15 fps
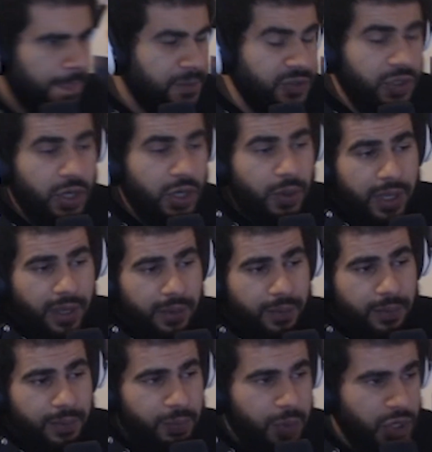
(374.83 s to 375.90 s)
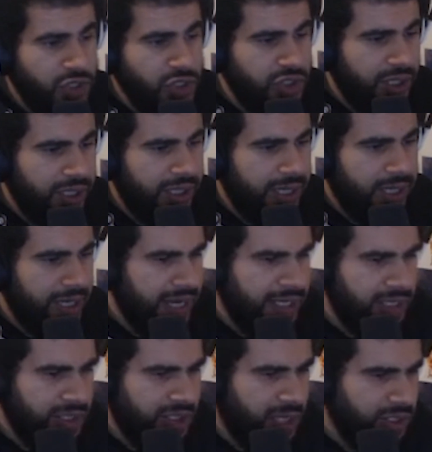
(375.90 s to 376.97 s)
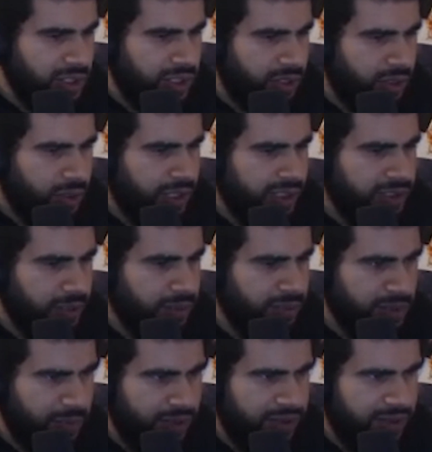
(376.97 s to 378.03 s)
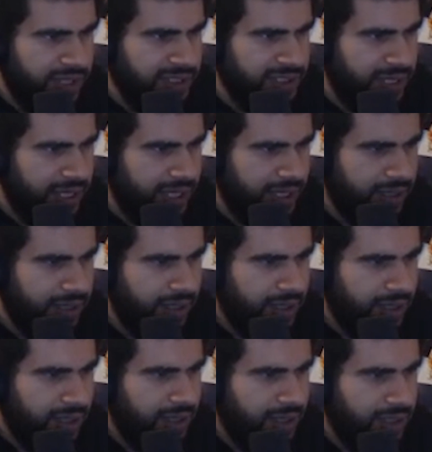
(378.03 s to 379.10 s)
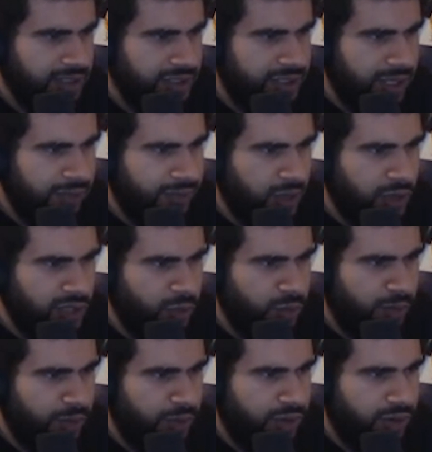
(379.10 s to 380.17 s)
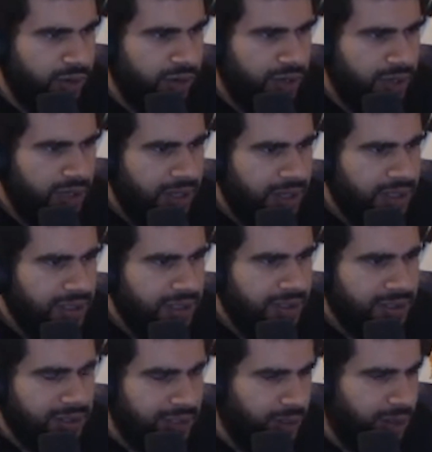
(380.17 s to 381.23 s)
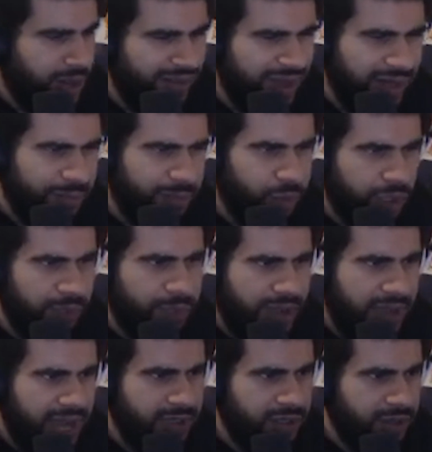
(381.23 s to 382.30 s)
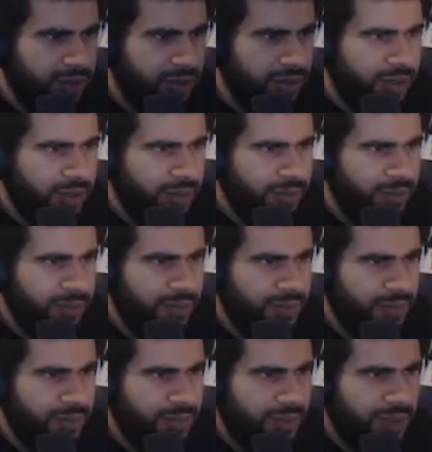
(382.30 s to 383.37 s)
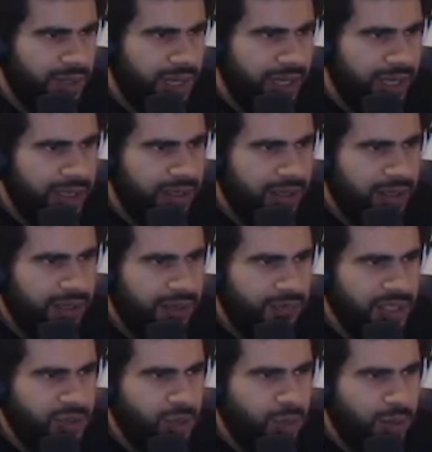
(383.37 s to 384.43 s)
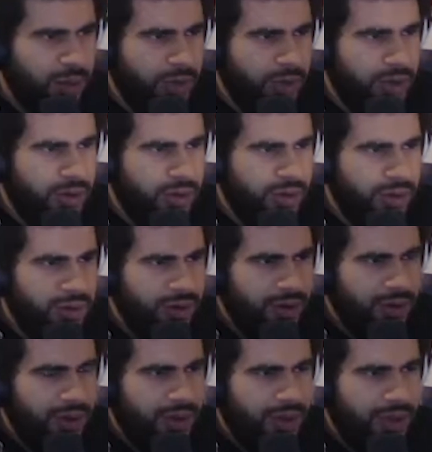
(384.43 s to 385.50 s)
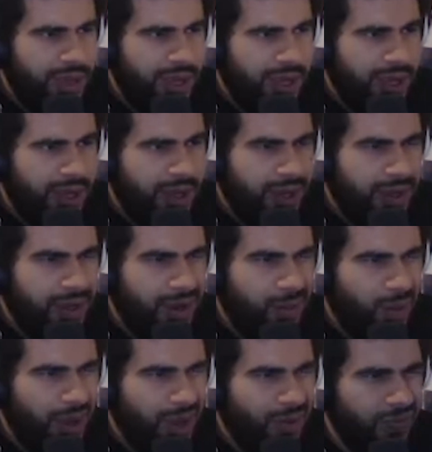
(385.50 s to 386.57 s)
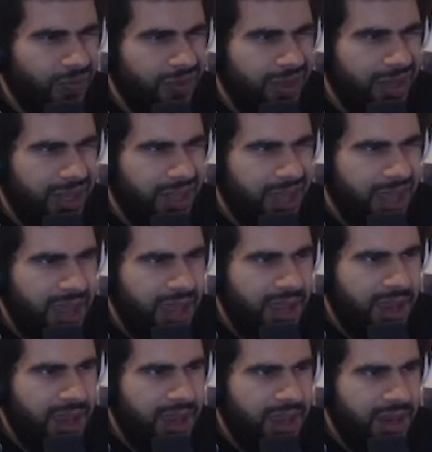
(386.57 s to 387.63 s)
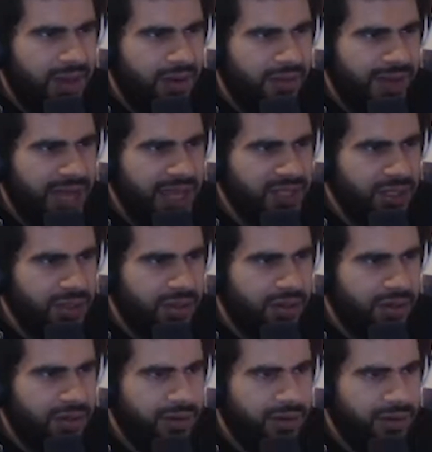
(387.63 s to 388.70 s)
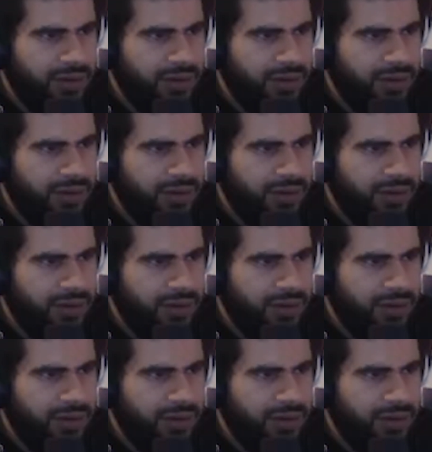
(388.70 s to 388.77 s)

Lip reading: You know, personally, like I could share you guys some of the things that, because if you guys remember, so I've had a pretty bad year, you know, like if you guys remember, around the end of last year,